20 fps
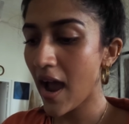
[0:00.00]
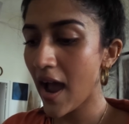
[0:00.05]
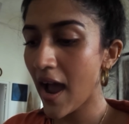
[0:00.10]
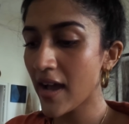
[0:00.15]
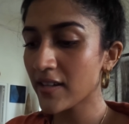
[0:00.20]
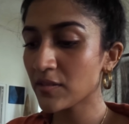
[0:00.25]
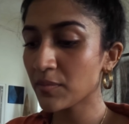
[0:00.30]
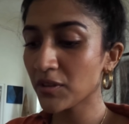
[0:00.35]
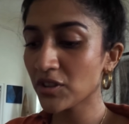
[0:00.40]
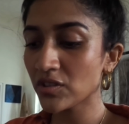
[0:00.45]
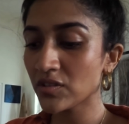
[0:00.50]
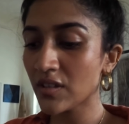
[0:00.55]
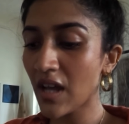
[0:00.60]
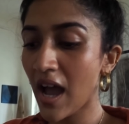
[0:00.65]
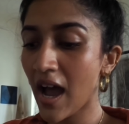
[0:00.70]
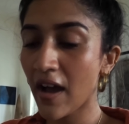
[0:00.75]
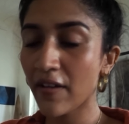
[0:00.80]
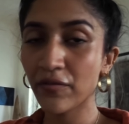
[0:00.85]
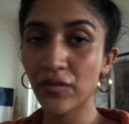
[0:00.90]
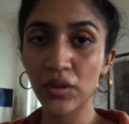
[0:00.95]
As much as
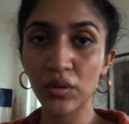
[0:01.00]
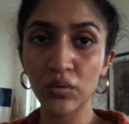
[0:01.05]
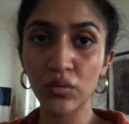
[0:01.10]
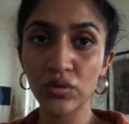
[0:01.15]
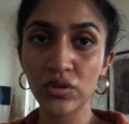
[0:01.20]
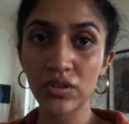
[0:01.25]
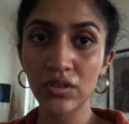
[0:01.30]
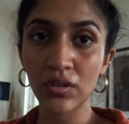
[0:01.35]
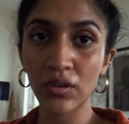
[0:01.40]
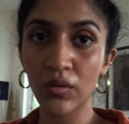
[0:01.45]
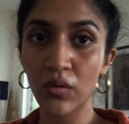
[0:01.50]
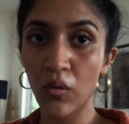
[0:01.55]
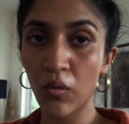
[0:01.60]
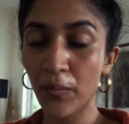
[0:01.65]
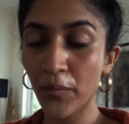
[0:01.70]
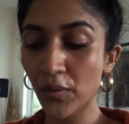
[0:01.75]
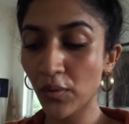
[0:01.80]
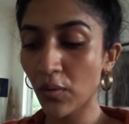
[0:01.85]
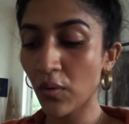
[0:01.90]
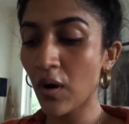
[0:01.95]
I've used the
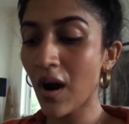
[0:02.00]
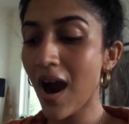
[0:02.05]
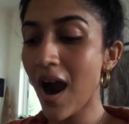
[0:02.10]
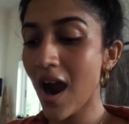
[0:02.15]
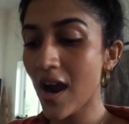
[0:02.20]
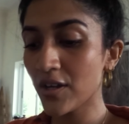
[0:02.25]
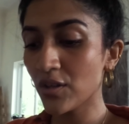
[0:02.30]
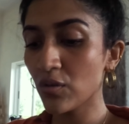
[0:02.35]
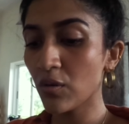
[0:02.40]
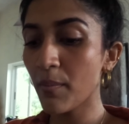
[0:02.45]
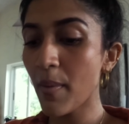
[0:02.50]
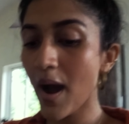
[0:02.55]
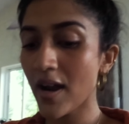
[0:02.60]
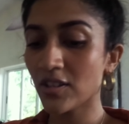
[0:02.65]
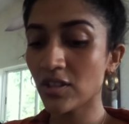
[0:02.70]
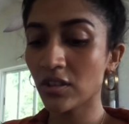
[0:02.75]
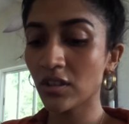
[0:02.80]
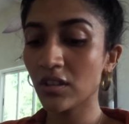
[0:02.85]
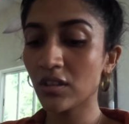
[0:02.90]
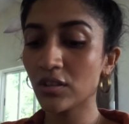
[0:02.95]
GoPro, I know
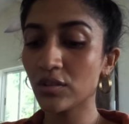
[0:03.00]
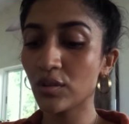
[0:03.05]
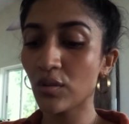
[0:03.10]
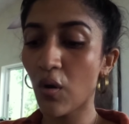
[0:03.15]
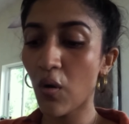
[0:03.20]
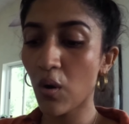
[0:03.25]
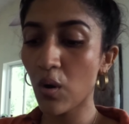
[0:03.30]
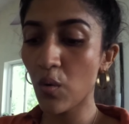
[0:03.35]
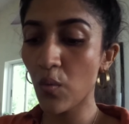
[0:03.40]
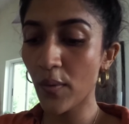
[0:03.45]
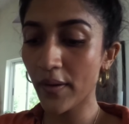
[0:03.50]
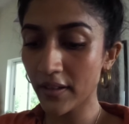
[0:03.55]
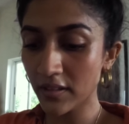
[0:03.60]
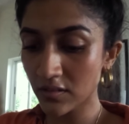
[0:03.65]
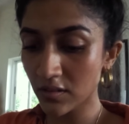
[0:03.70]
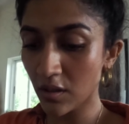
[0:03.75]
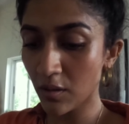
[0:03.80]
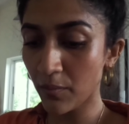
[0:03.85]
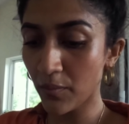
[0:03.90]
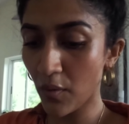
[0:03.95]
battery is
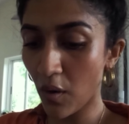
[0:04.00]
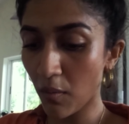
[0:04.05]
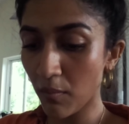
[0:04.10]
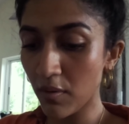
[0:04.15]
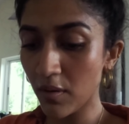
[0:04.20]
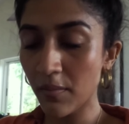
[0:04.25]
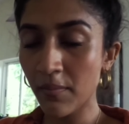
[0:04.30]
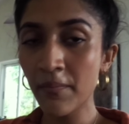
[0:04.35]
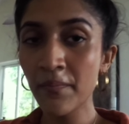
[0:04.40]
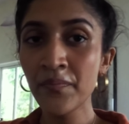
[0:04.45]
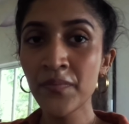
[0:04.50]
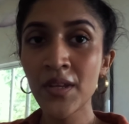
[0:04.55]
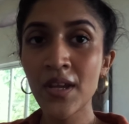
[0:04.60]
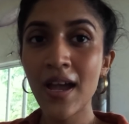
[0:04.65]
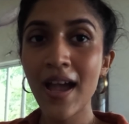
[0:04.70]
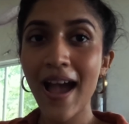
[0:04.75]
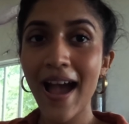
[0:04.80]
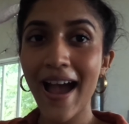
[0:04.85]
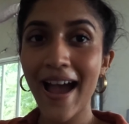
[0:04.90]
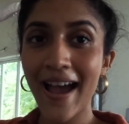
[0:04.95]
always a problem
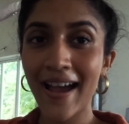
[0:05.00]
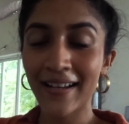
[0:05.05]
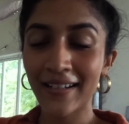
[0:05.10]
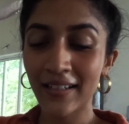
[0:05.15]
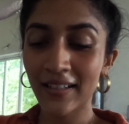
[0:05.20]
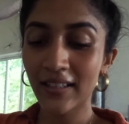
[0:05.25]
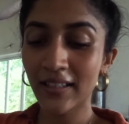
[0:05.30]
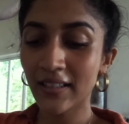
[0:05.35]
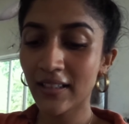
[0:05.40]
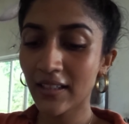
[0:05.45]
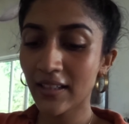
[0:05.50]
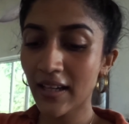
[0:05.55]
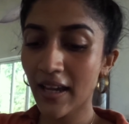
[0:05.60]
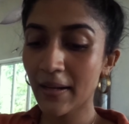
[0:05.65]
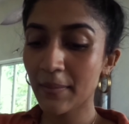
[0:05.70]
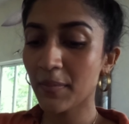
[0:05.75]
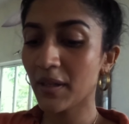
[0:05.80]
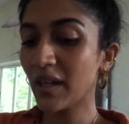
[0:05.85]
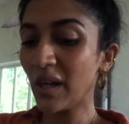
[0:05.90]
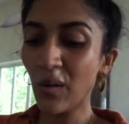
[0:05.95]
and it
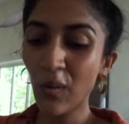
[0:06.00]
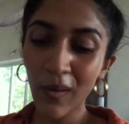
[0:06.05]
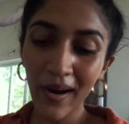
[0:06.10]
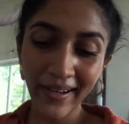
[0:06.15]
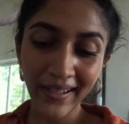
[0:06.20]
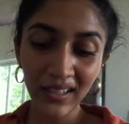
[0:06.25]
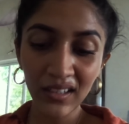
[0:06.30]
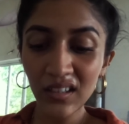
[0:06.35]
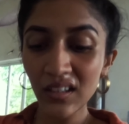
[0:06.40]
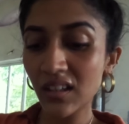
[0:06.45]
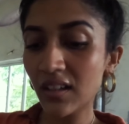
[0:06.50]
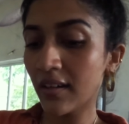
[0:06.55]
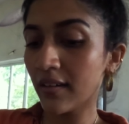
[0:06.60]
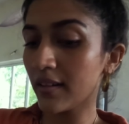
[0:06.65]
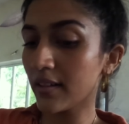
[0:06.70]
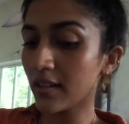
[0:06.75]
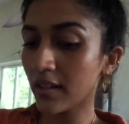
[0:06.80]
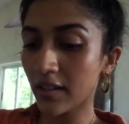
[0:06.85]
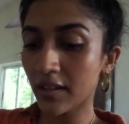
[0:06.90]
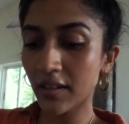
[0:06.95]
can be quite
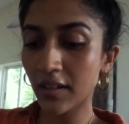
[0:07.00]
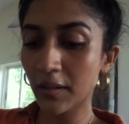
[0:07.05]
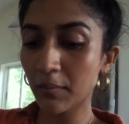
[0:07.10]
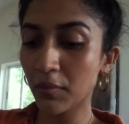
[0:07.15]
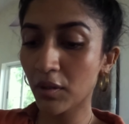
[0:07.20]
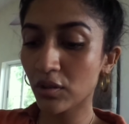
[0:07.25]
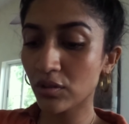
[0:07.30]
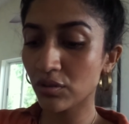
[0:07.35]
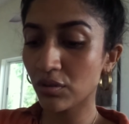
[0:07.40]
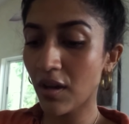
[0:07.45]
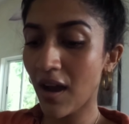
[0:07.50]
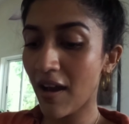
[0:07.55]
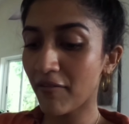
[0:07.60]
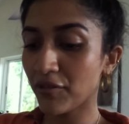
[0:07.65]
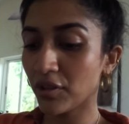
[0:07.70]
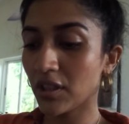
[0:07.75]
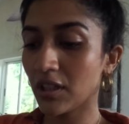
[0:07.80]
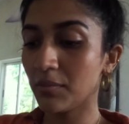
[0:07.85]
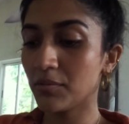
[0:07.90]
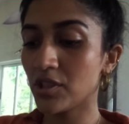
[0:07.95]
irritating because you
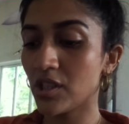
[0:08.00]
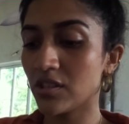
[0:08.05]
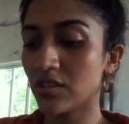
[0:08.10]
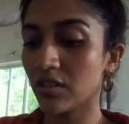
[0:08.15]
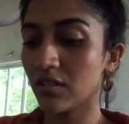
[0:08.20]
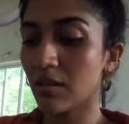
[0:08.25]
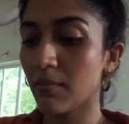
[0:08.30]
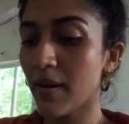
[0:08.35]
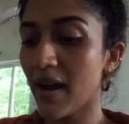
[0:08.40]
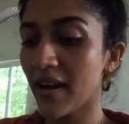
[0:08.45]
have to keep changing the